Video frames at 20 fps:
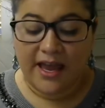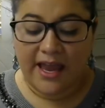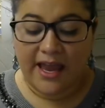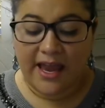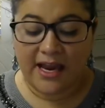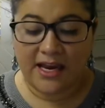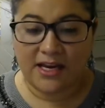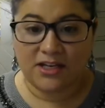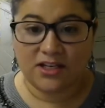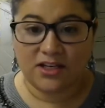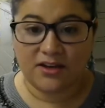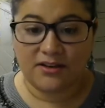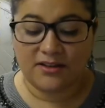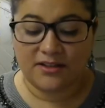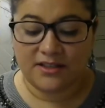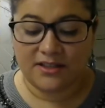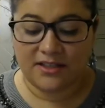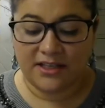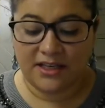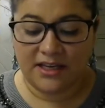
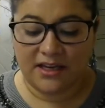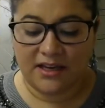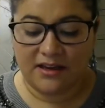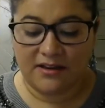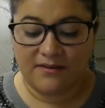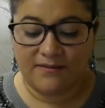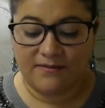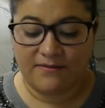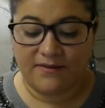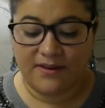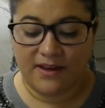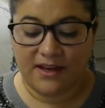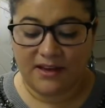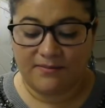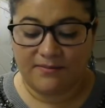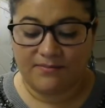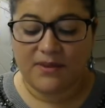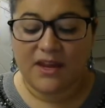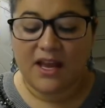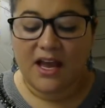HCV,